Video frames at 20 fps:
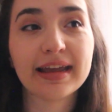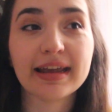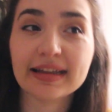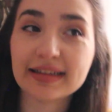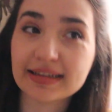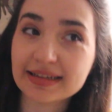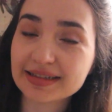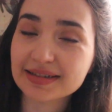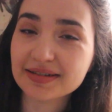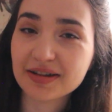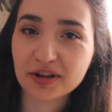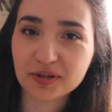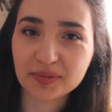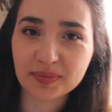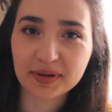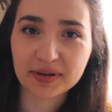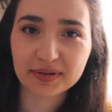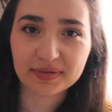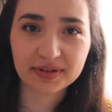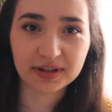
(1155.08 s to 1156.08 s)
It is not
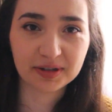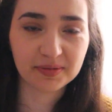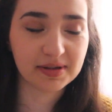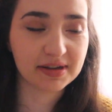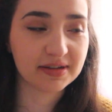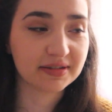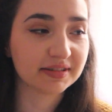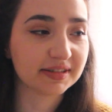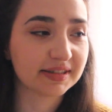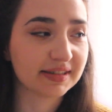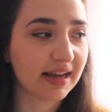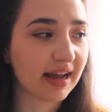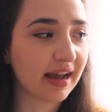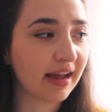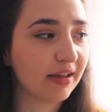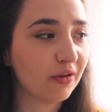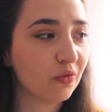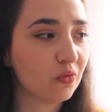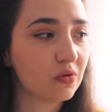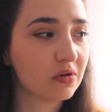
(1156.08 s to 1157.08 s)
perfect because
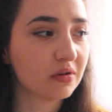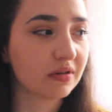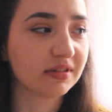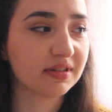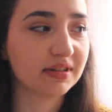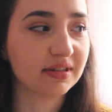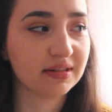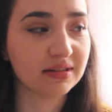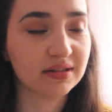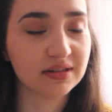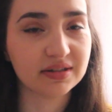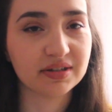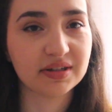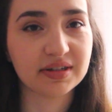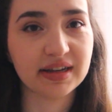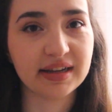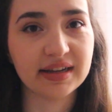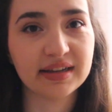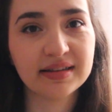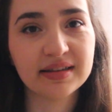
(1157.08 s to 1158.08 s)
I worked a lot
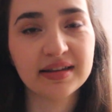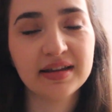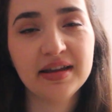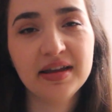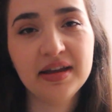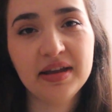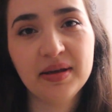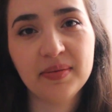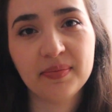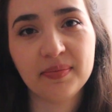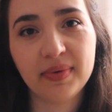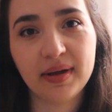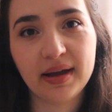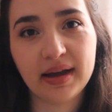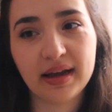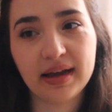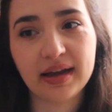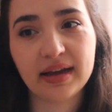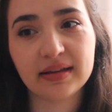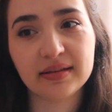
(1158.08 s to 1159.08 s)
on it,
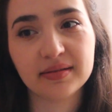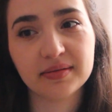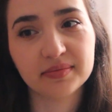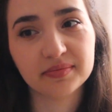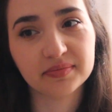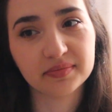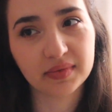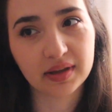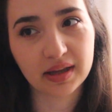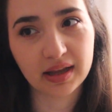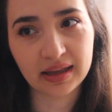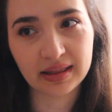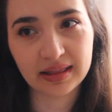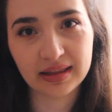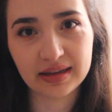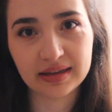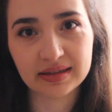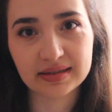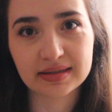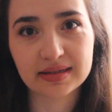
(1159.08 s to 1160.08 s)
but at
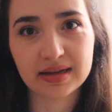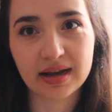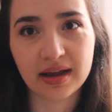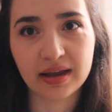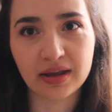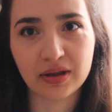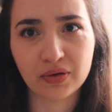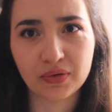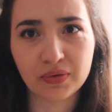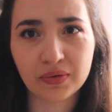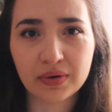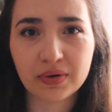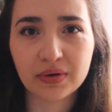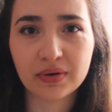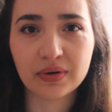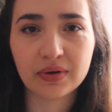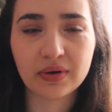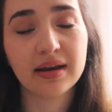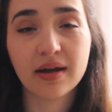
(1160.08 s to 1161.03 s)
least I grew.